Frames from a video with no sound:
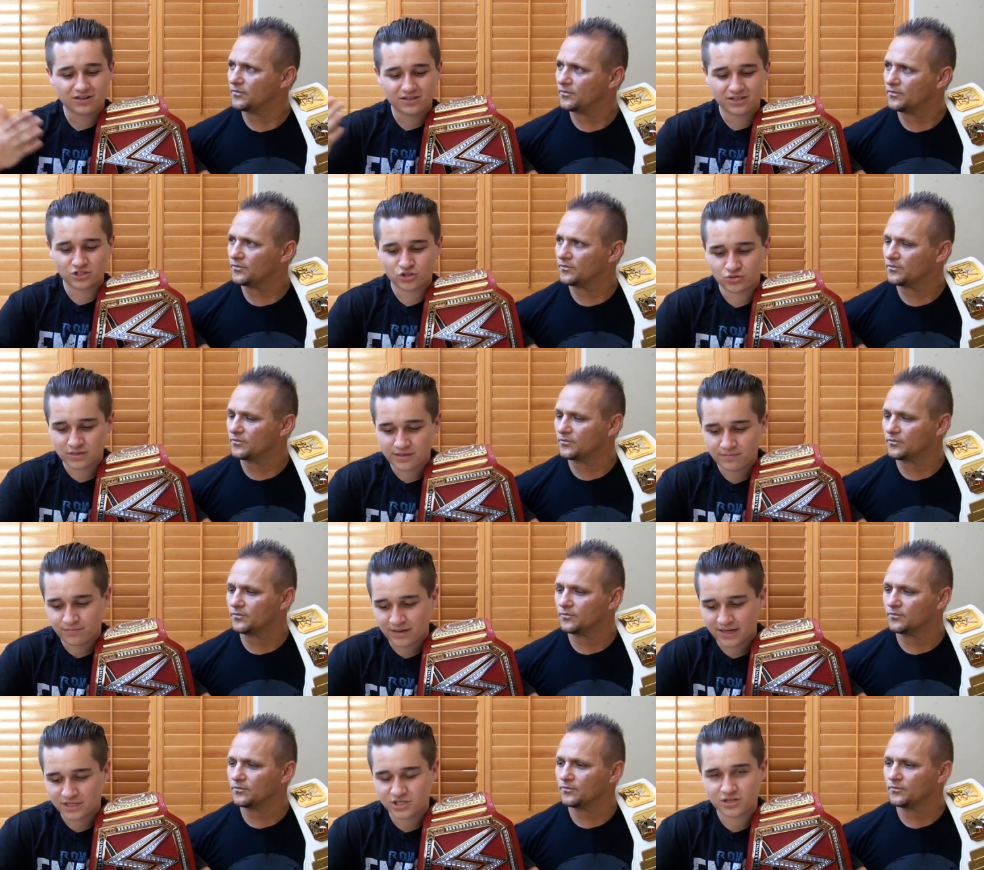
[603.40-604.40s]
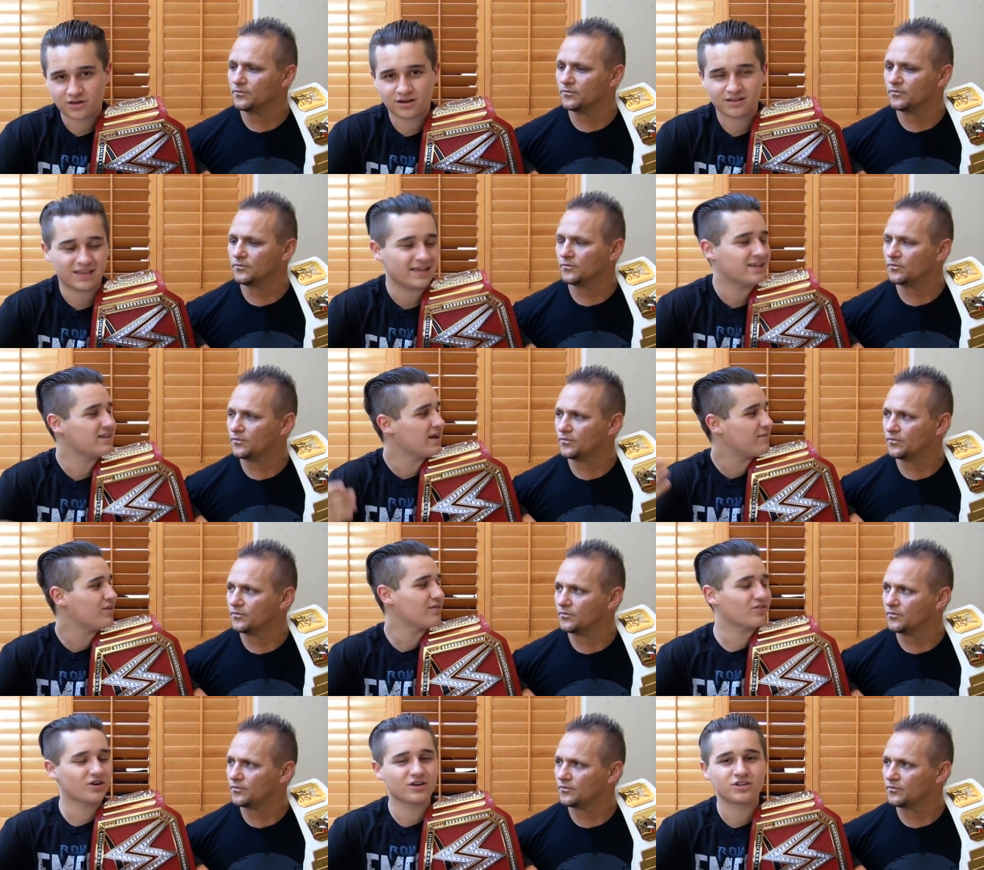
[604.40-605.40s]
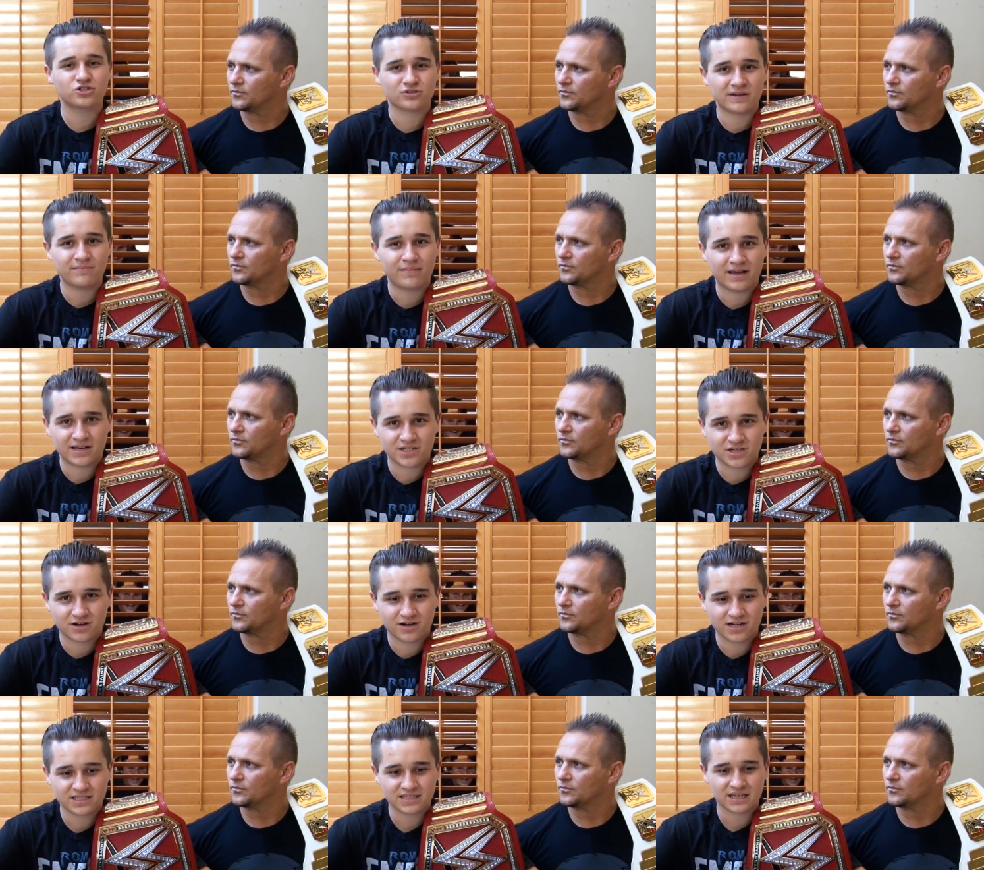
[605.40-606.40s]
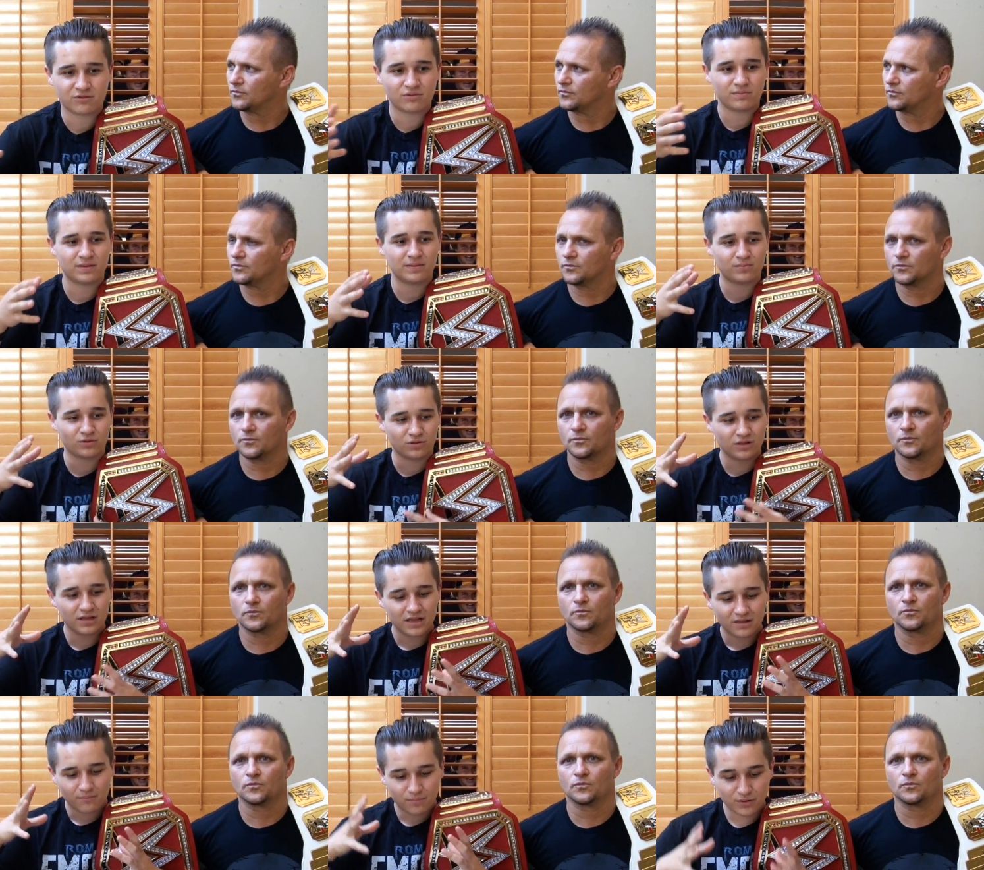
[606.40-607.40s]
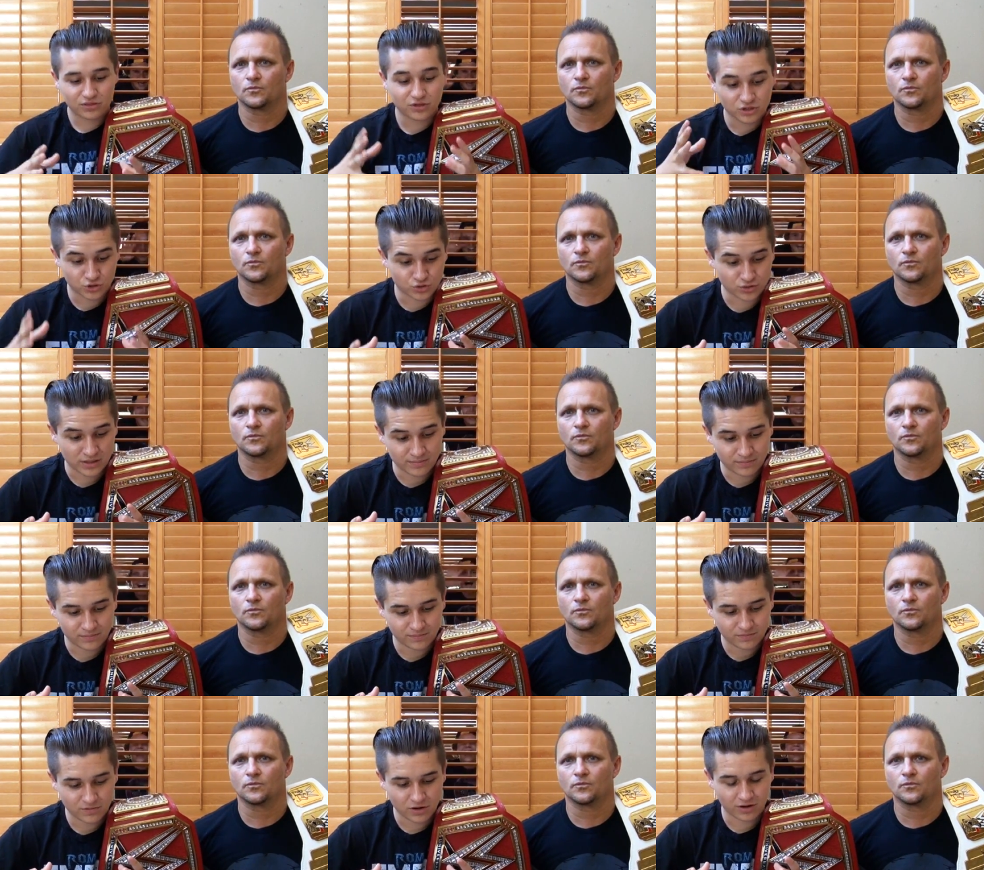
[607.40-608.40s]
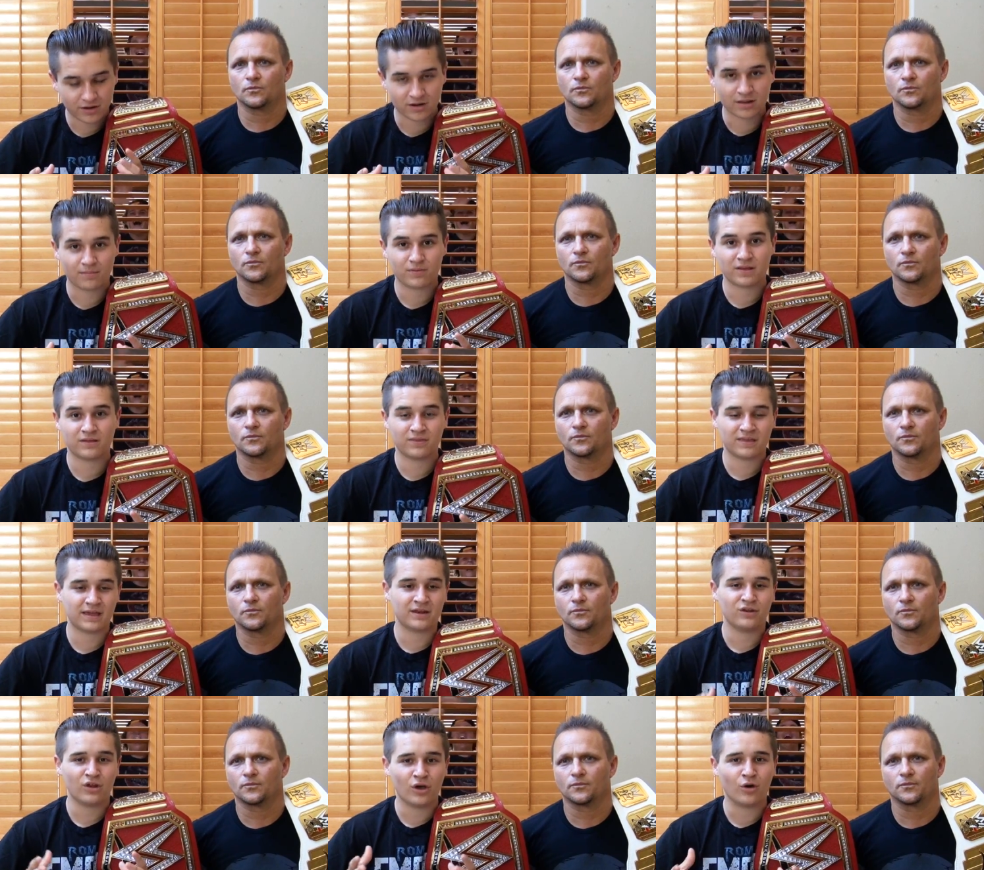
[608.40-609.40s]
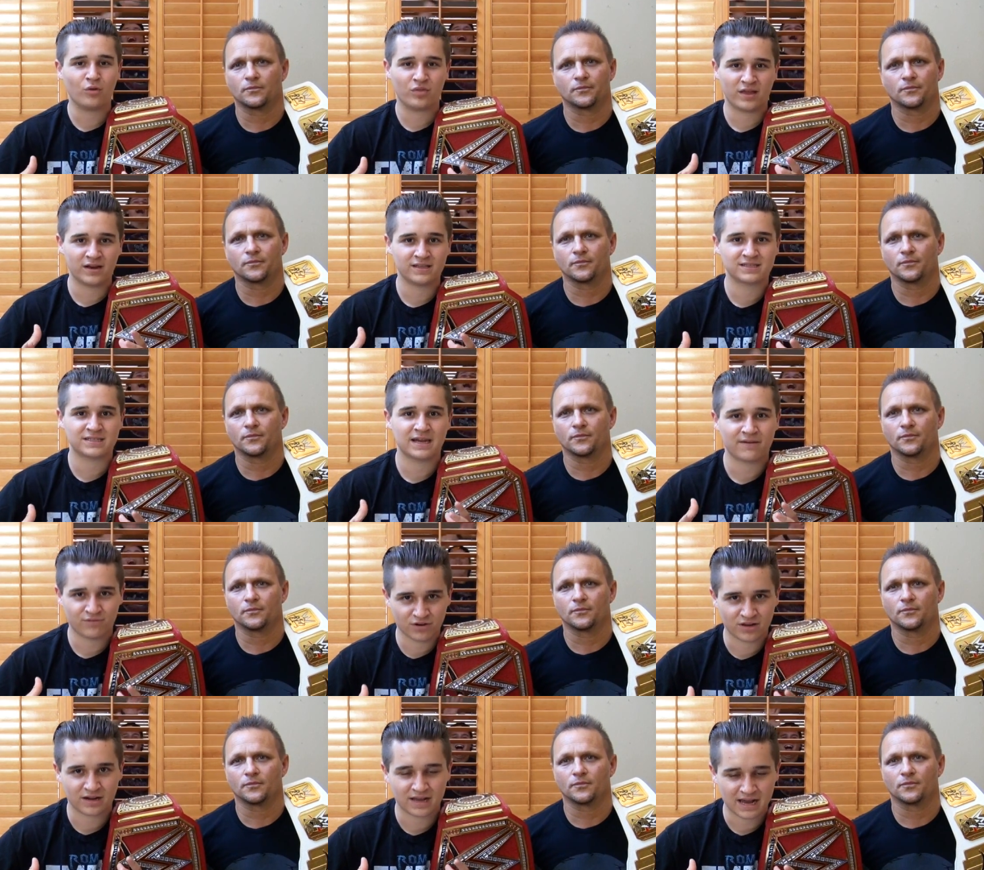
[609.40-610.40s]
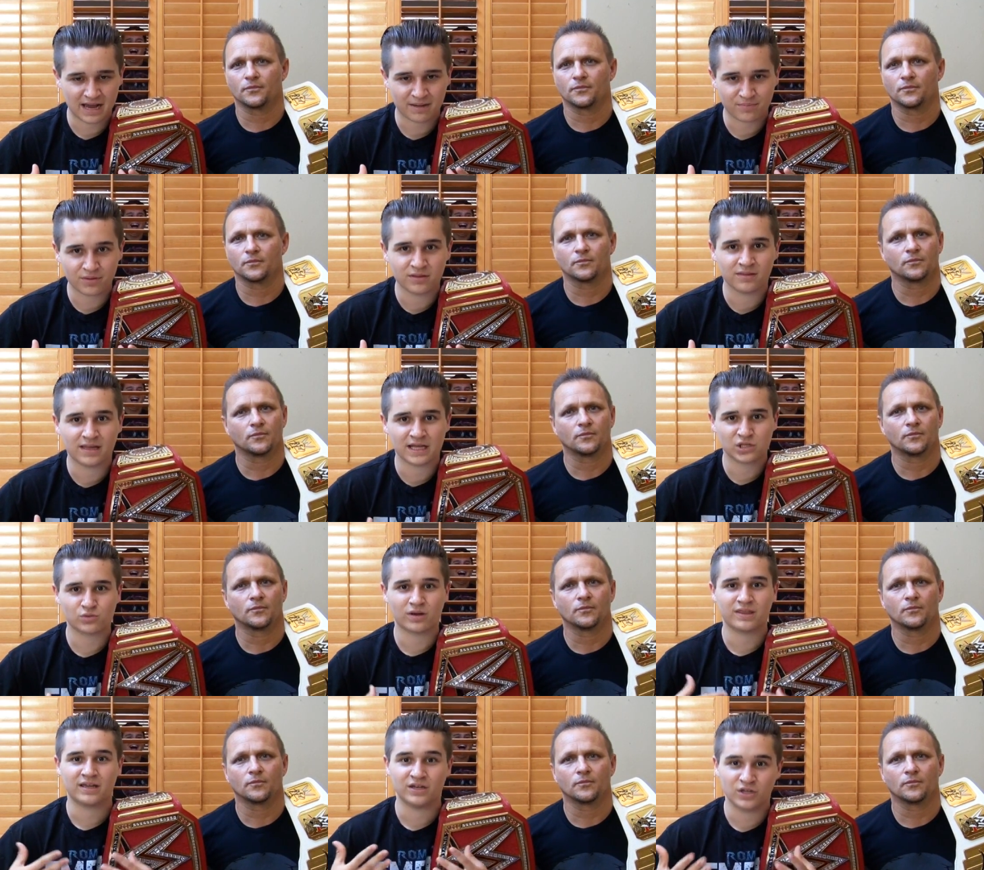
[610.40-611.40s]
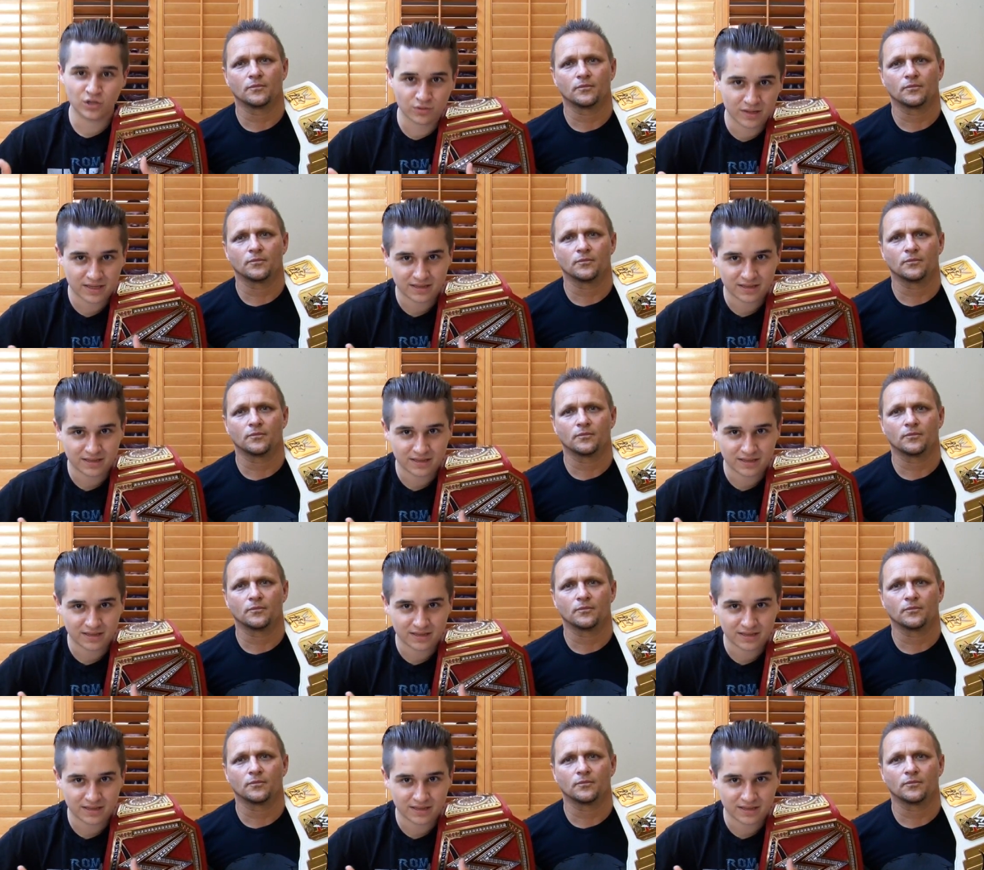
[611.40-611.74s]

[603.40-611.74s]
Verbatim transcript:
Speaker 1: called a dream match card. Like, have you ever heard a dream match card? It's like when people put their dream card up and they know that it's never gonna happen. That's why they do